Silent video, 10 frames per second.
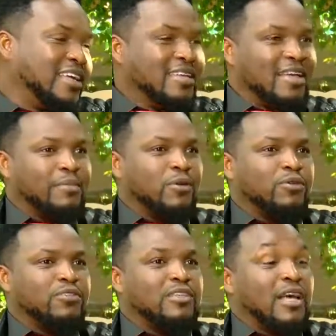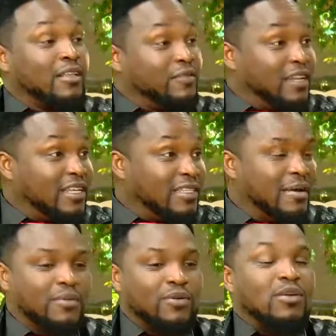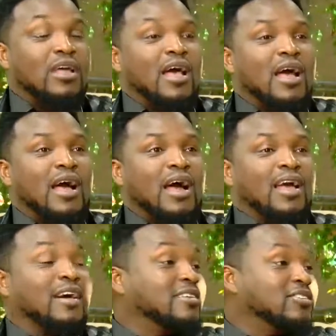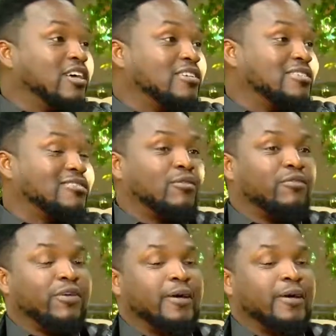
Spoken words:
Yeah, because I'll give you an example. I had a chance of